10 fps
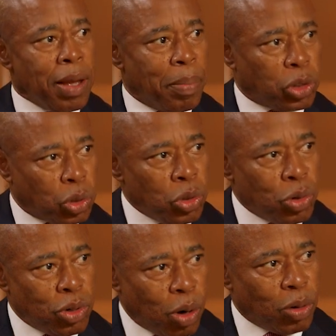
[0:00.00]
But do
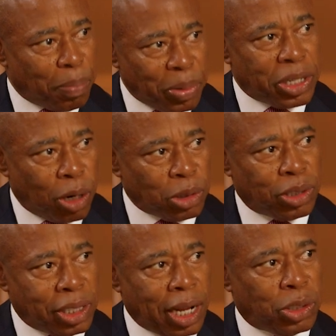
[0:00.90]
you know the precursor
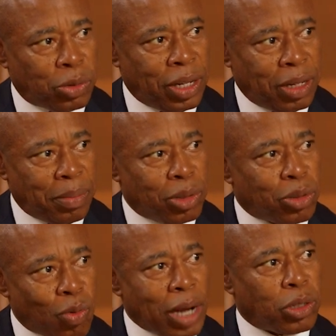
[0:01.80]
to that dream is
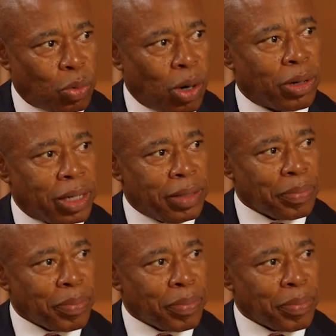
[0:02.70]
the right to work?